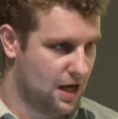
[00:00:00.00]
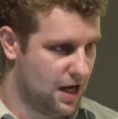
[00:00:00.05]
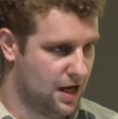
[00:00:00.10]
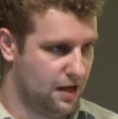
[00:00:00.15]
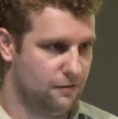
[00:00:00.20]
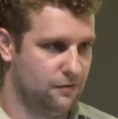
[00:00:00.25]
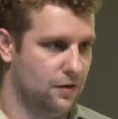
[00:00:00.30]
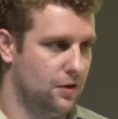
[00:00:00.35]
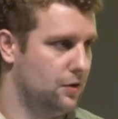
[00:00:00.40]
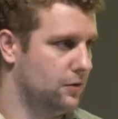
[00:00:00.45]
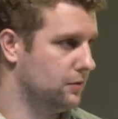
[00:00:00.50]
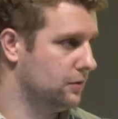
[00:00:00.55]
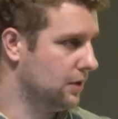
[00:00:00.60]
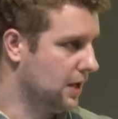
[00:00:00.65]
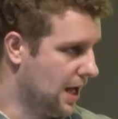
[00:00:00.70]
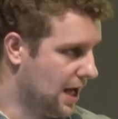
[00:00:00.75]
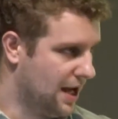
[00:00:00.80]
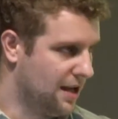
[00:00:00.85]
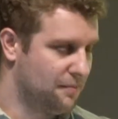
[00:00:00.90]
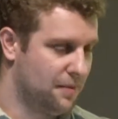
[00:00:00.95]
iPhone,
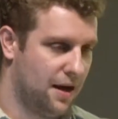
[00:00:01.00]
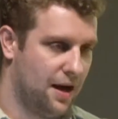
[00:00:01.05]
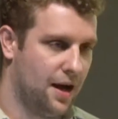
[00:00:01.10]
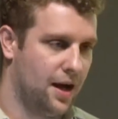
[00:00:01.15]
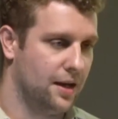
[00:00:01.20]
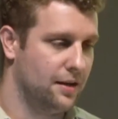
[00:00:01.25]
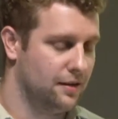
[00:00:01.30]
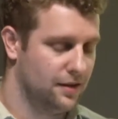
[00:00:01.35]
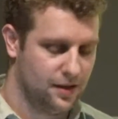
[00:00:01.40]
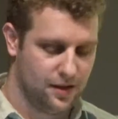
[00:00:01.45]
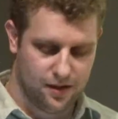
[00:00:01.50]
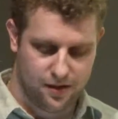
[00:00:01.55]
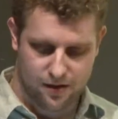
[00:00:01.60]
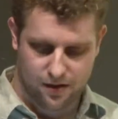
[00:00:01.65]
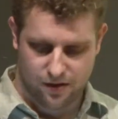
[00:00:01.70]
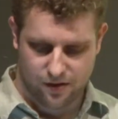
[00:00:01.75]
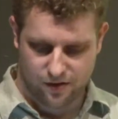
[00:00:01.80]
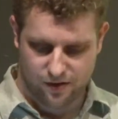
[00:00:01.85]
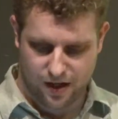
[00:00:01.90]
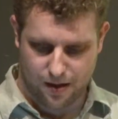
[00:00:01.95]
iPad,
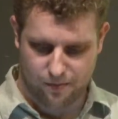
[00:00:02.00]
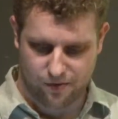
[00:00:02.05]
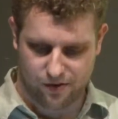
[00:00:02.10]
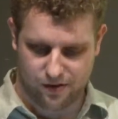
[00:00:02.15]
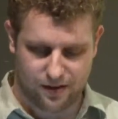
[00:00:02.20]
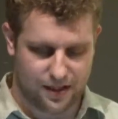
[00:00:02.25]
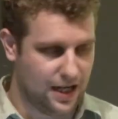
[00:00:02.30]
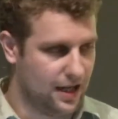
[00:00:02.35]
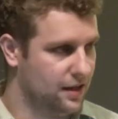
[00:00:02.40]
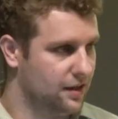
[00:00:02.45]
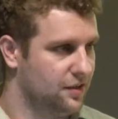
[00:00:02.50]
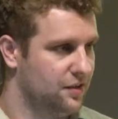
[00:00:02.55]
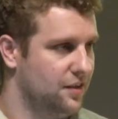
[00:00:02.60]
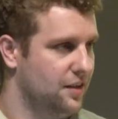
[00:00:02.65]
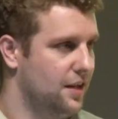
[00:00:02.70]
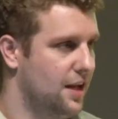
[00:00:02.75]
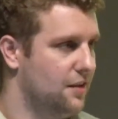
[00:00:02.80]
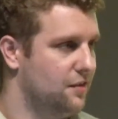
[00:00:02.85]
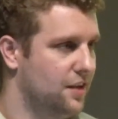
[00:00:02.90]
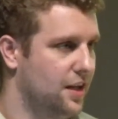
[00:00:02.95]
Samsung
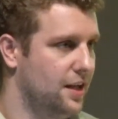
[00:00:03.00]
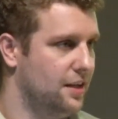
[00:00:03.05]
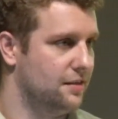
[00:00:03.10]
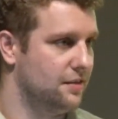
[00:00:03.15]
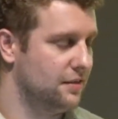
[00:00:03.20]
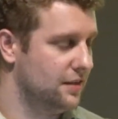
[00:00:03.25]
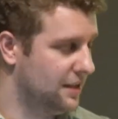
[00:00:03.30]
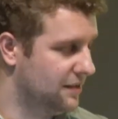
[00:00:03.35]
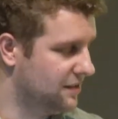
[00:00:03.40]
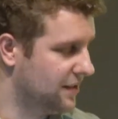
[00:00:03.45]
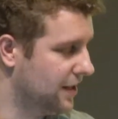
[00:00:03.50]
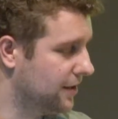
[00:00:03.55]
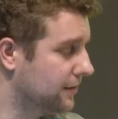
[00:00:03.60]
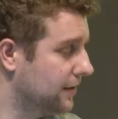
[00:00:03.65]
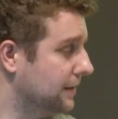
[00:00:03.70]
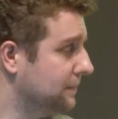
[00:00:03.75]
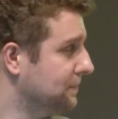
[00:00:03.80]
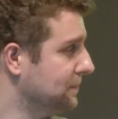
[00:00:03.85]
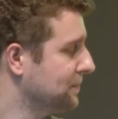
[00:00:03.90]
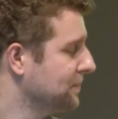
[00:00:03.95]
Galaxy S8,
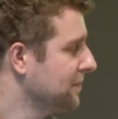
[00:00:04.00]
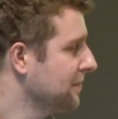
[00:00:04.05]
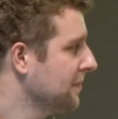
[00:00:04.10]
etc.